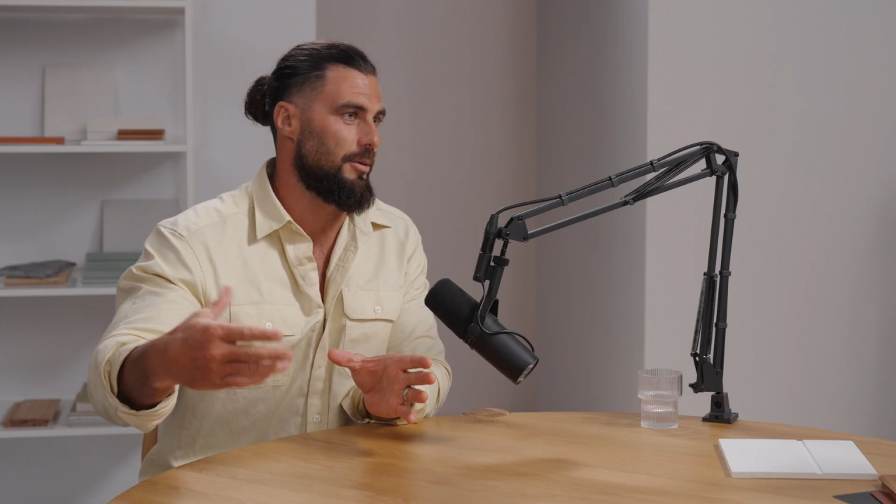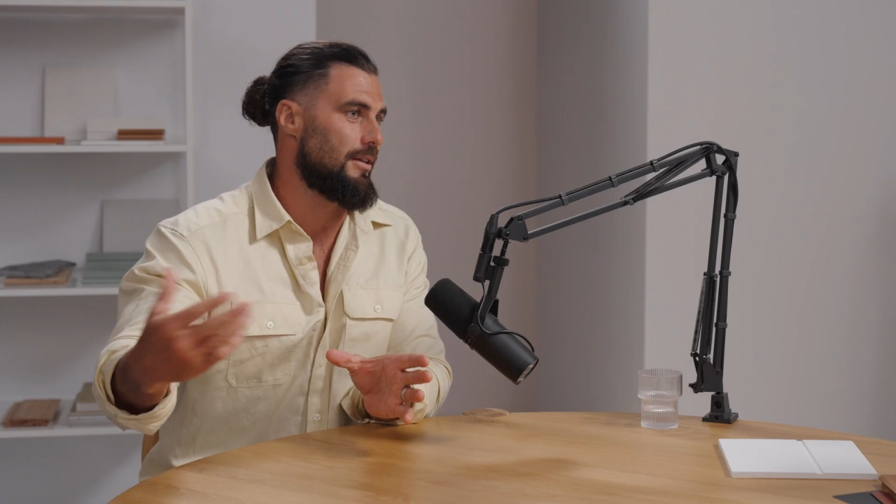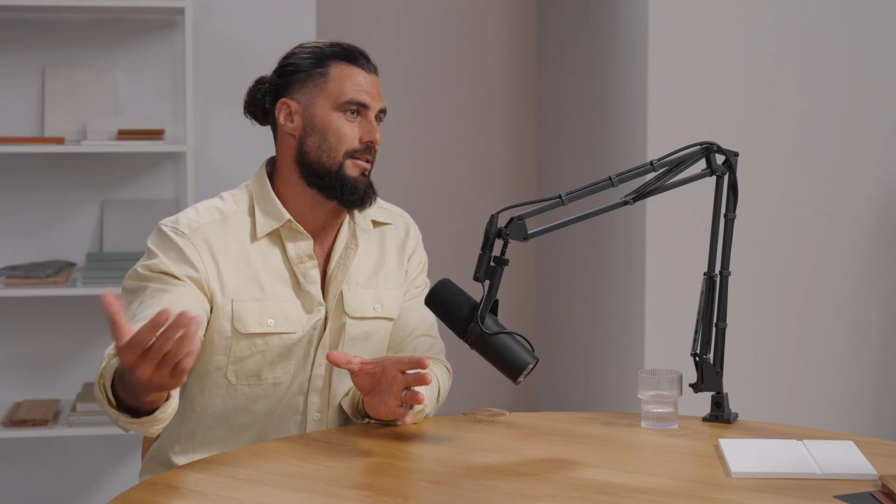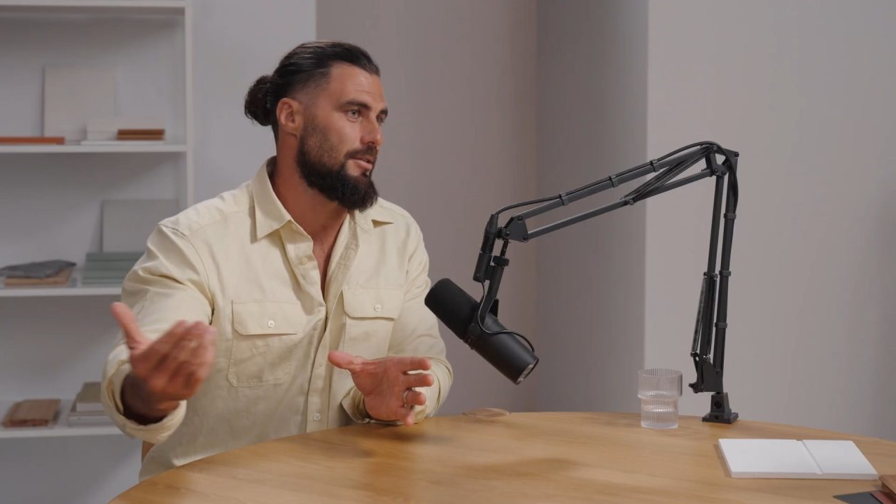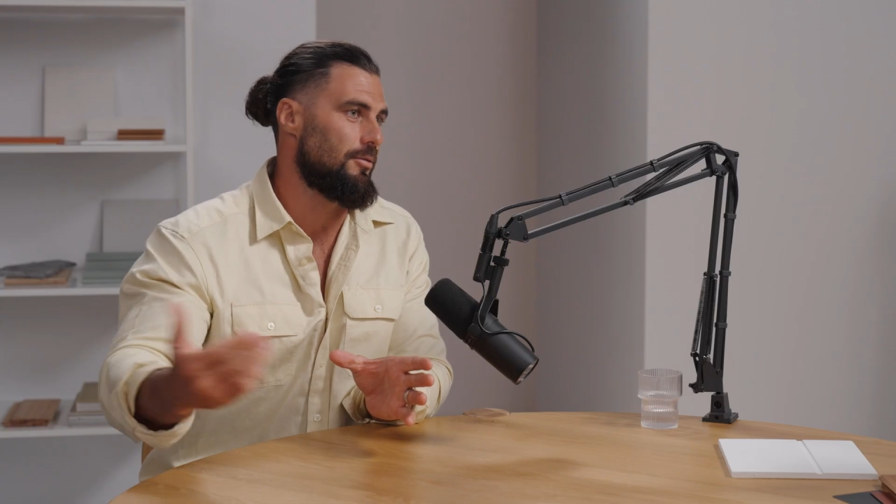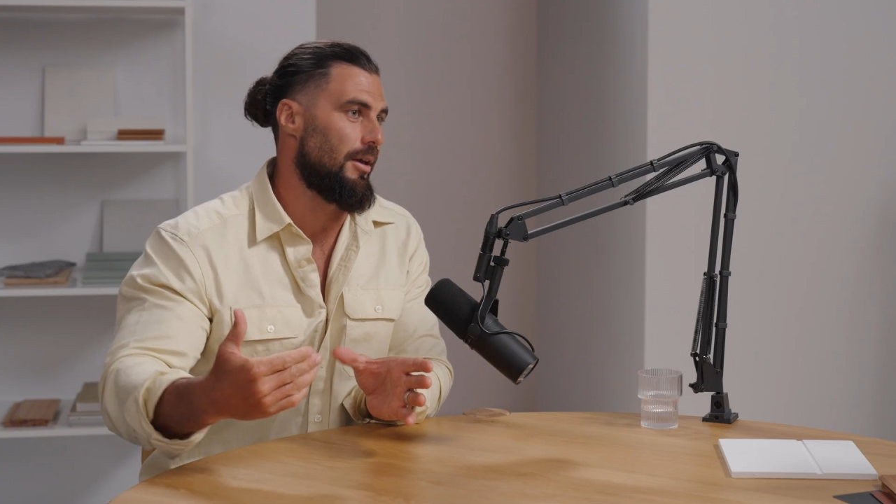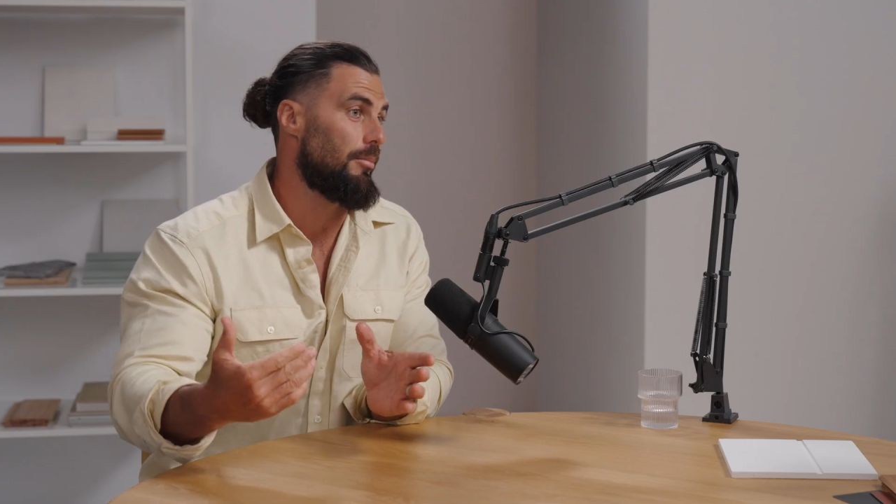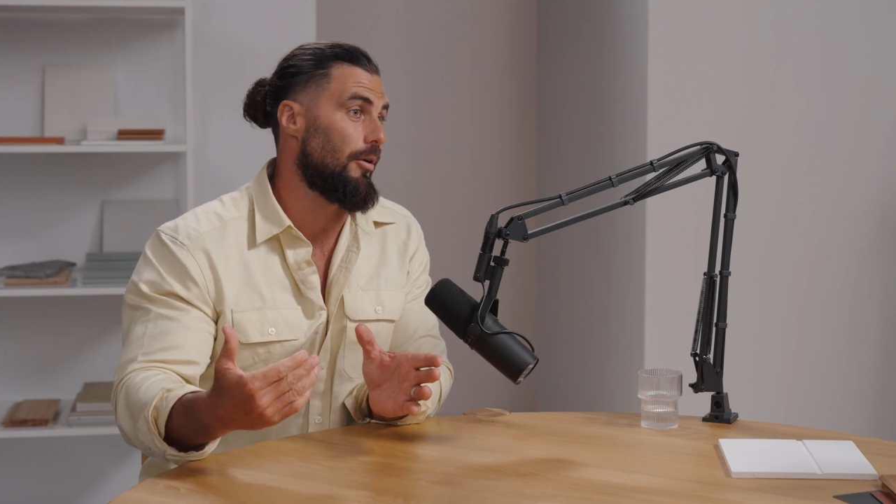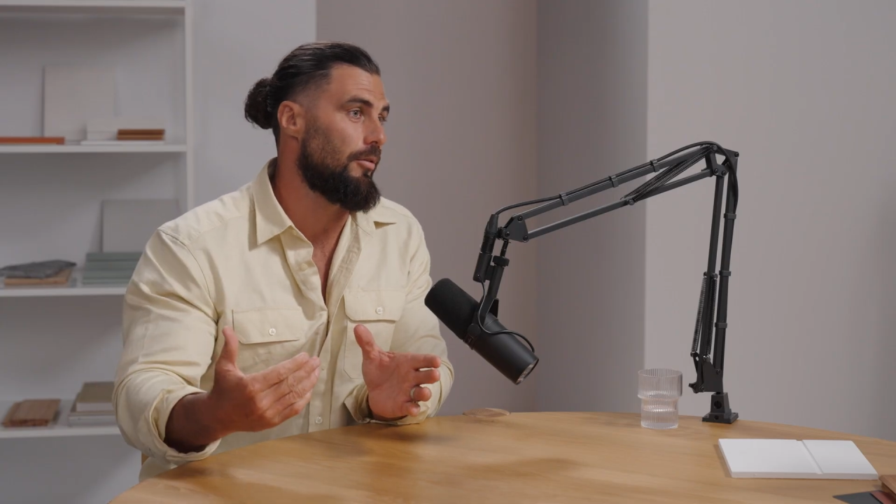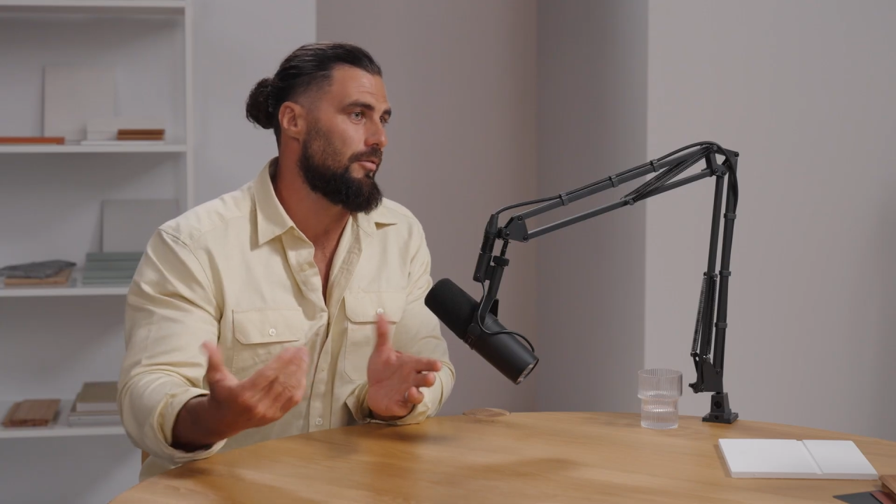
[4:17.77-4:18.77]
but you can still
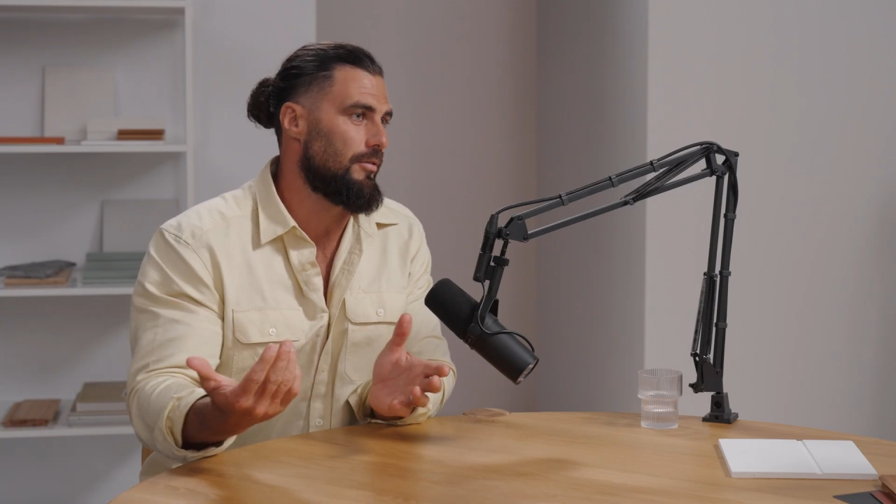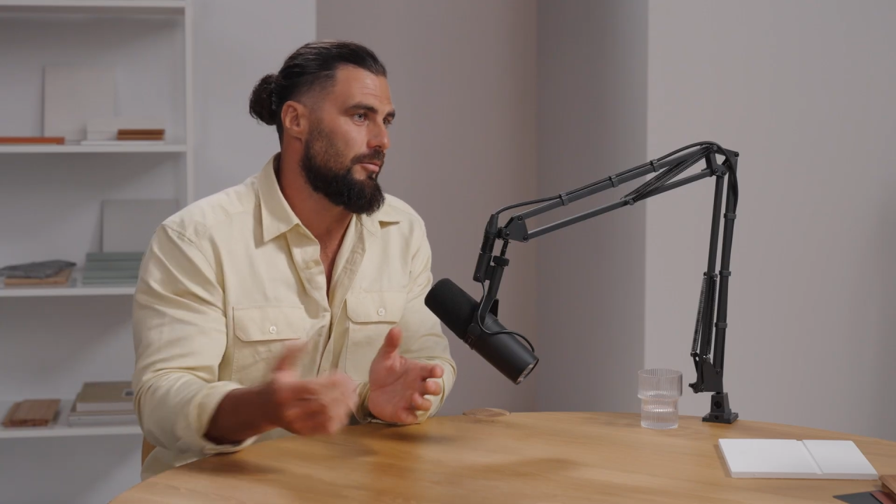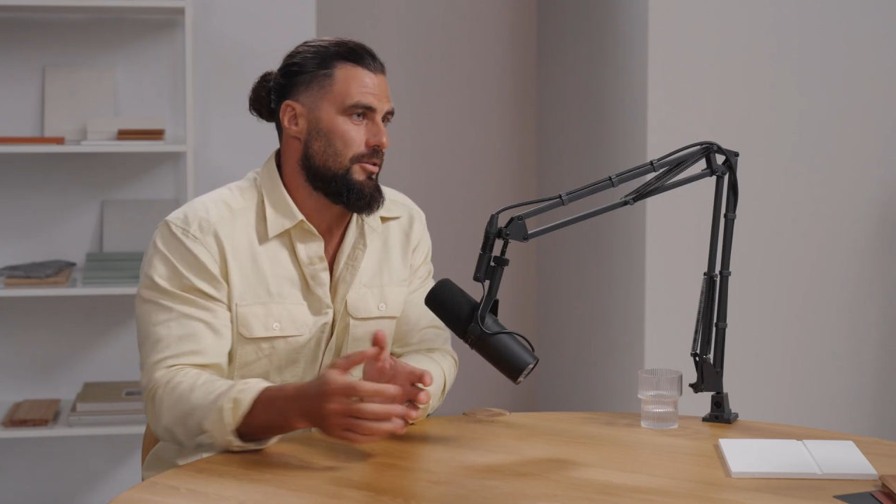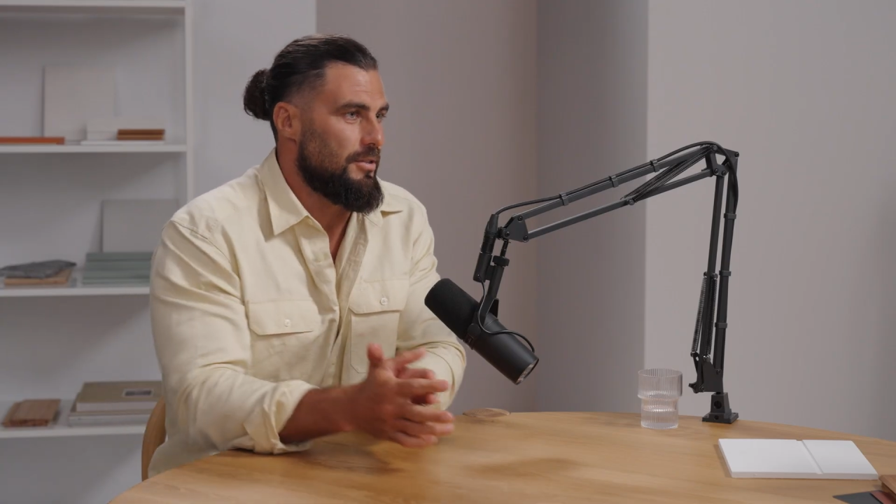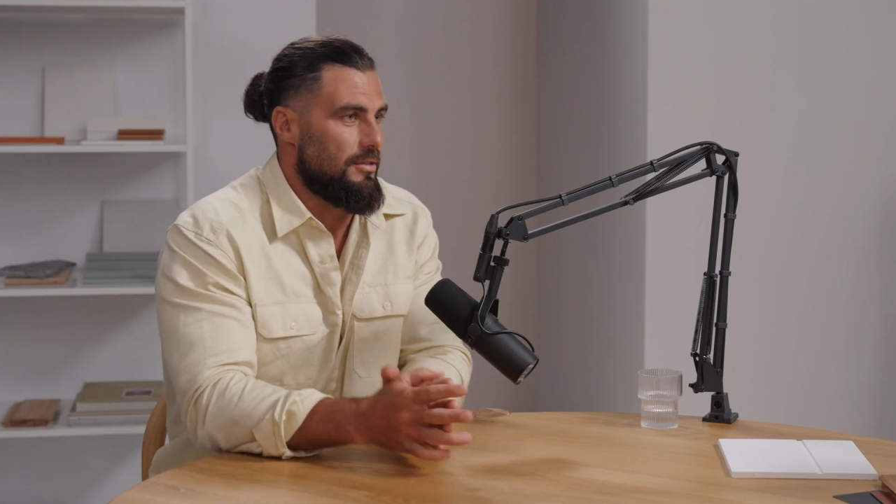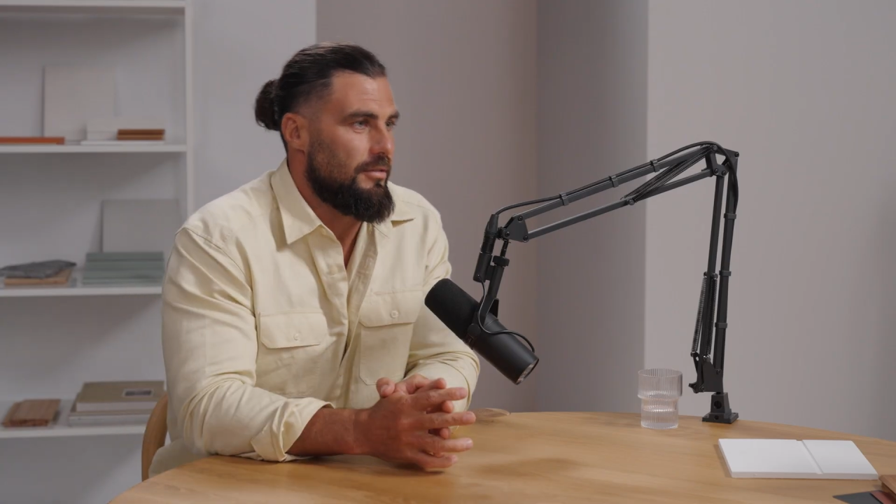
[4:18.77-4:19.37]
get both, which is...